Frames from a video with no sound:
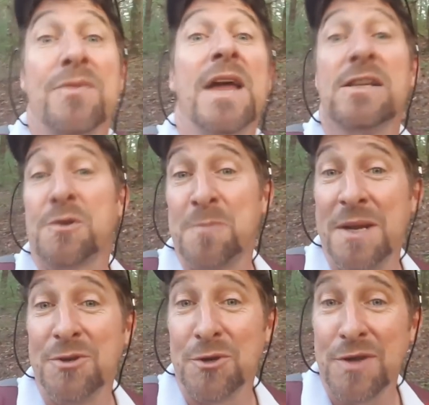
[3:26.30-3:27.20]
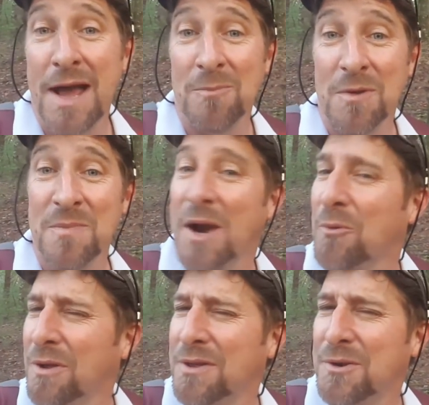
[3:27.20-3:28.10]
thanks for spending your time with me. I
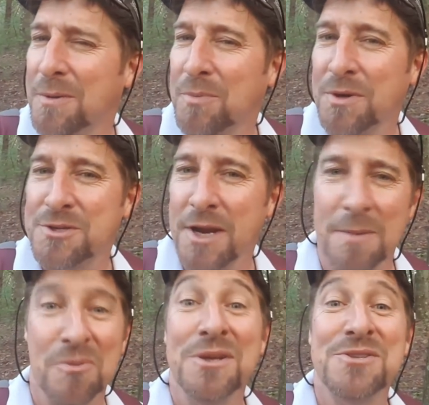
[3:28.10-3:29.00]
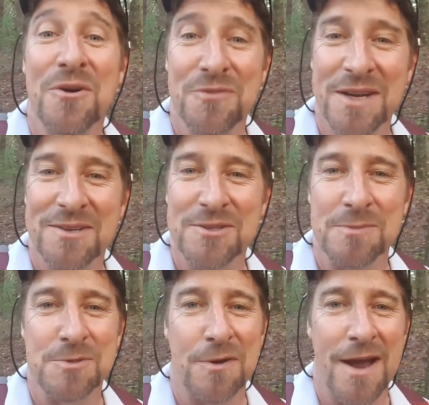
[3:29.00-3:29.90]
really do appreciate it. Please don't forget to
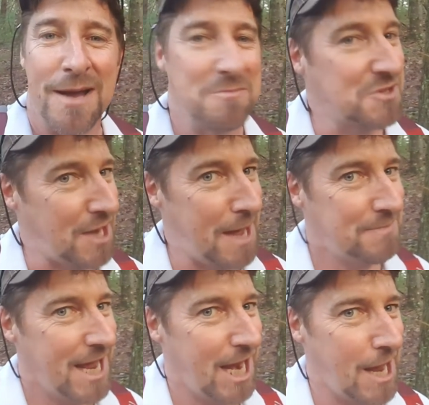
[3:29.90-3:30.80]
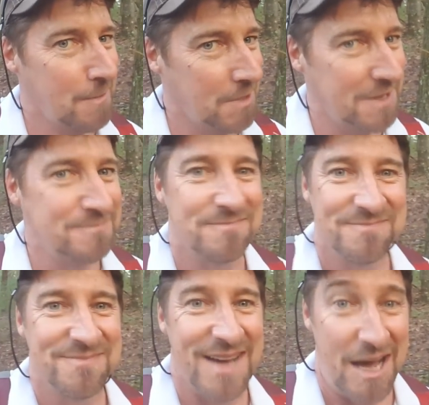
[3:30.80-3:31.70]
subscribe and slap that like button.
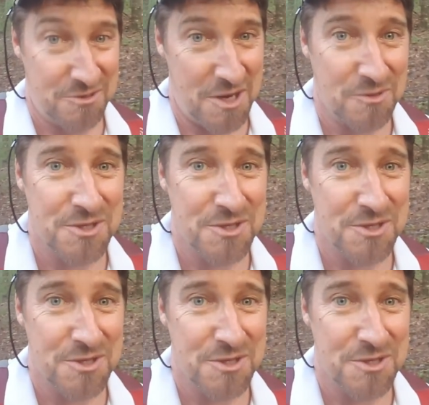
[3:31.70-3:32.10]
I'll talk